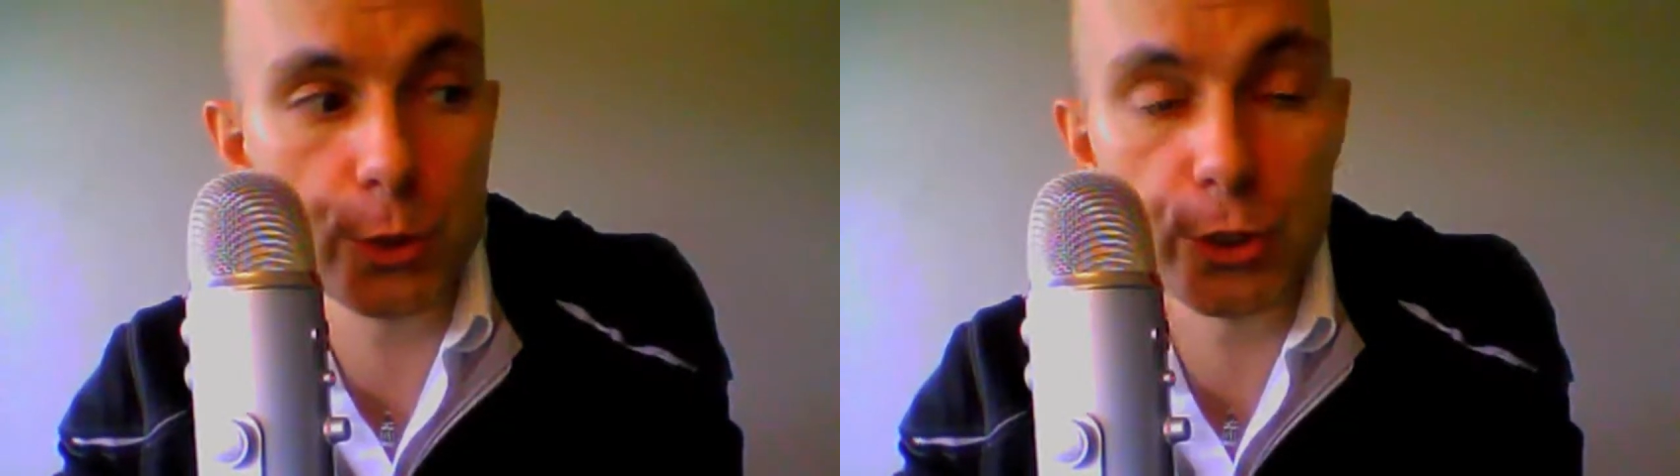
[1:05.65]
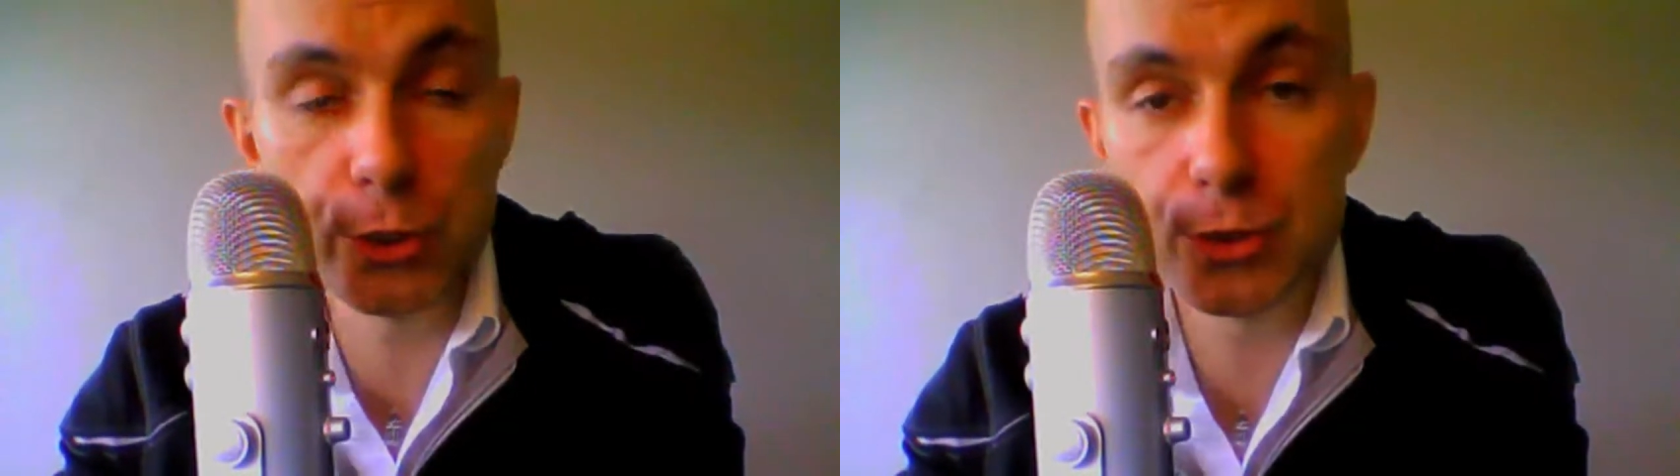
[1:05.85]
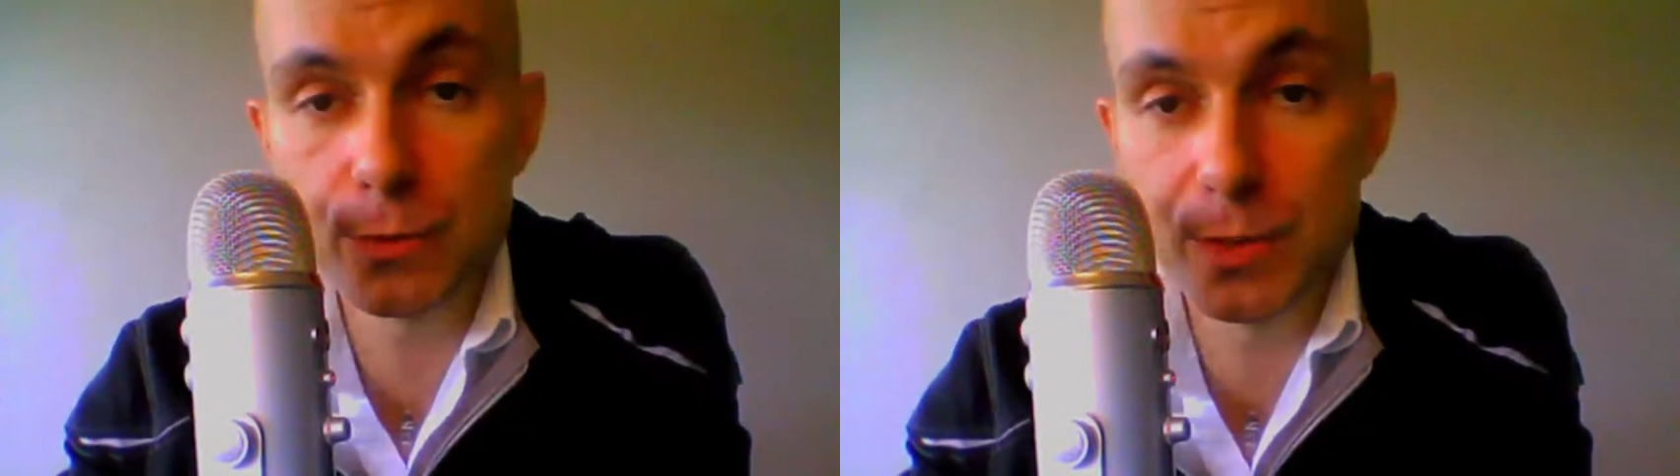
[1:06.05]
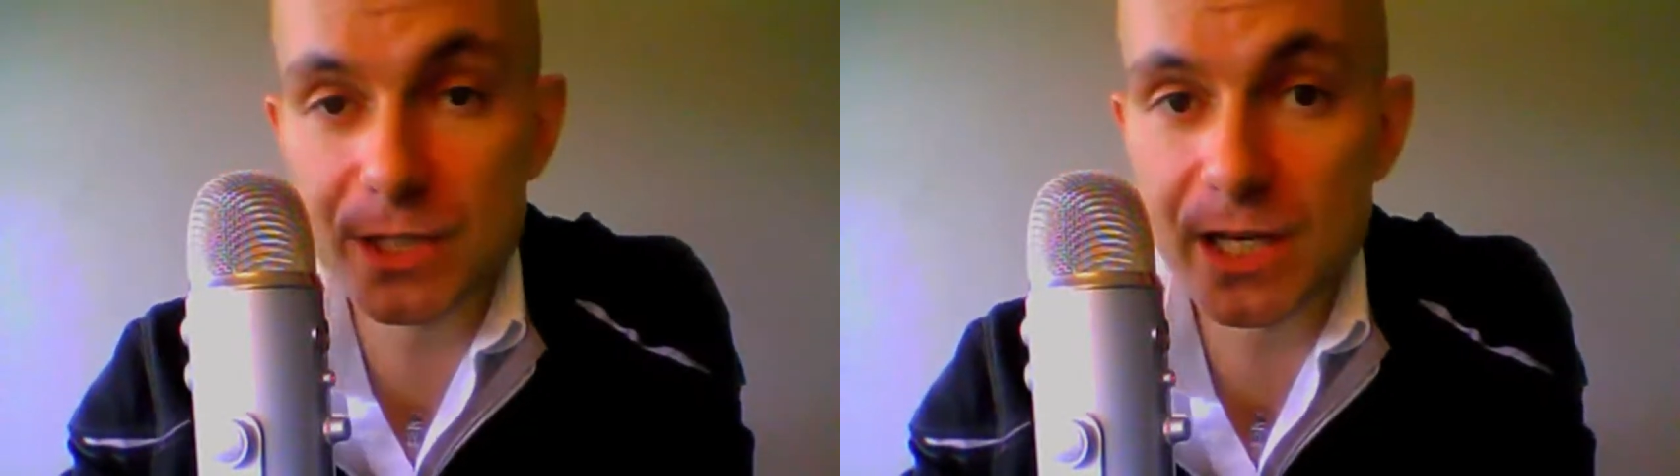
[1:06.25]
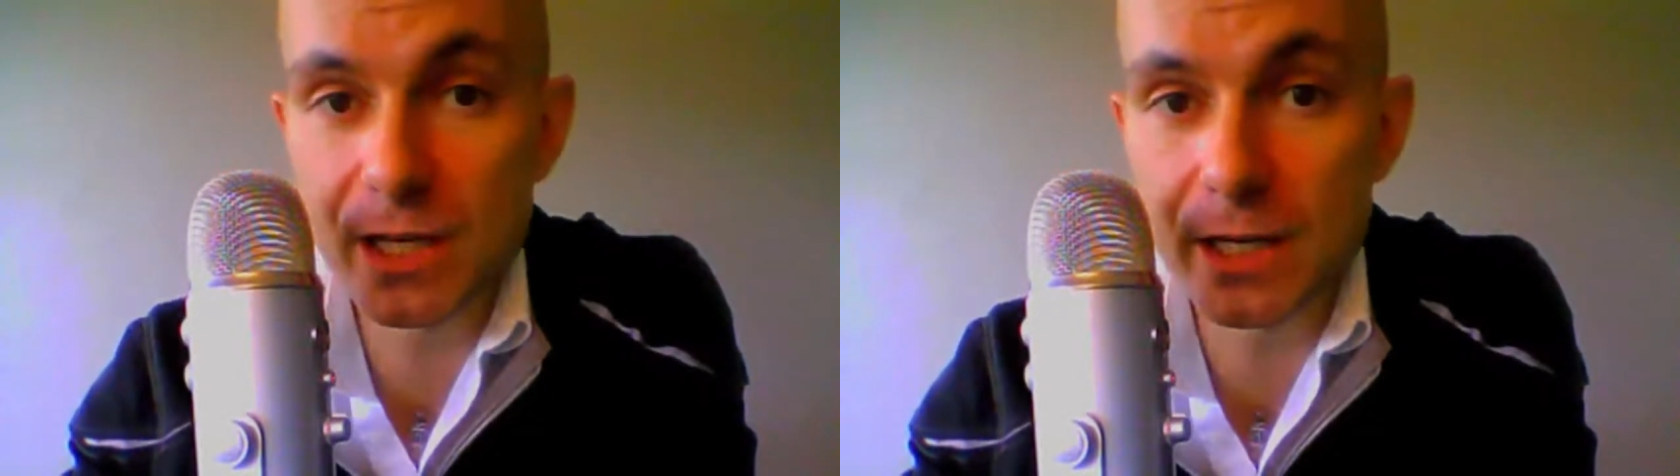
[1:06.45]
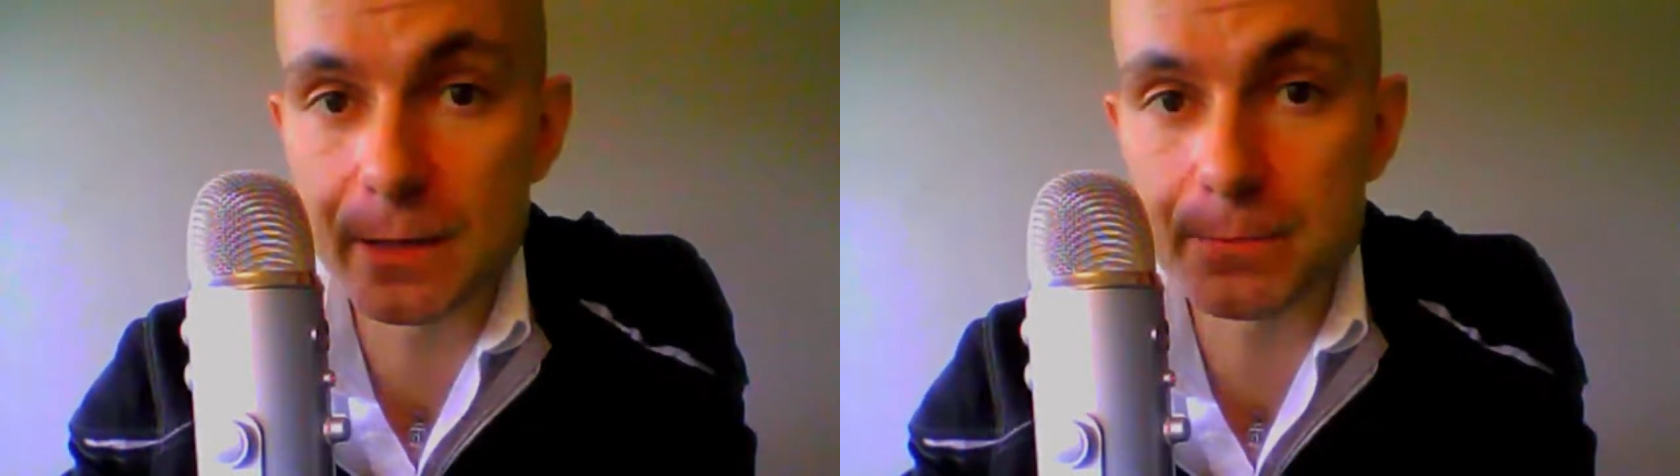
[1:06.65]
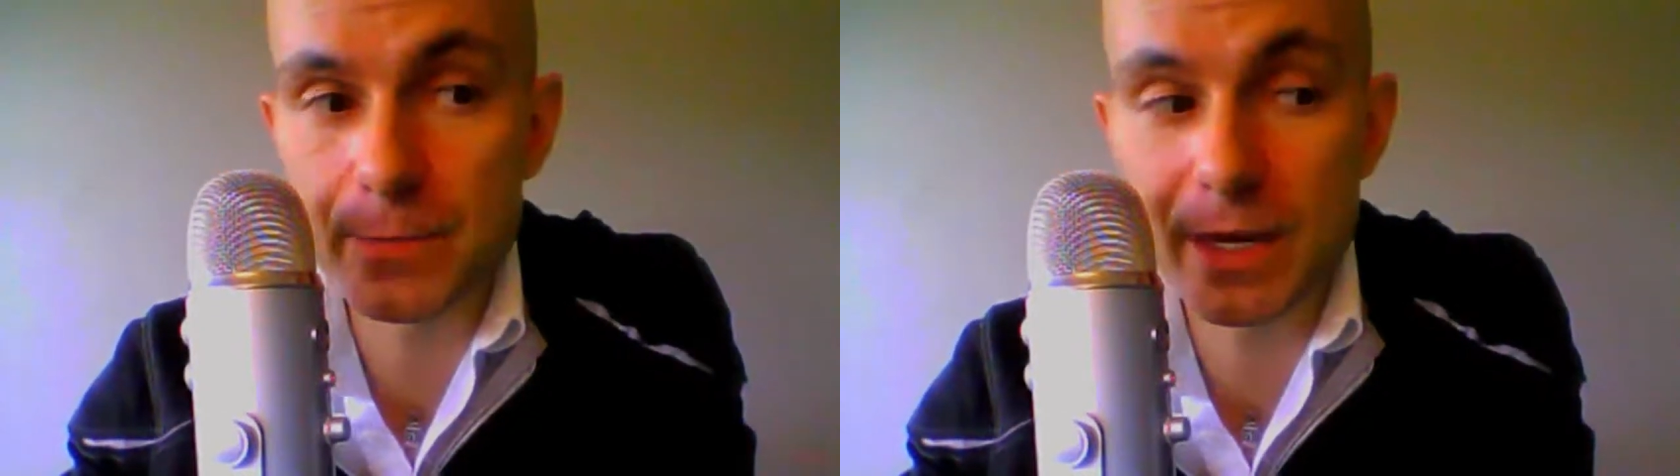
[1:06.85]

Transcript: used to be skinny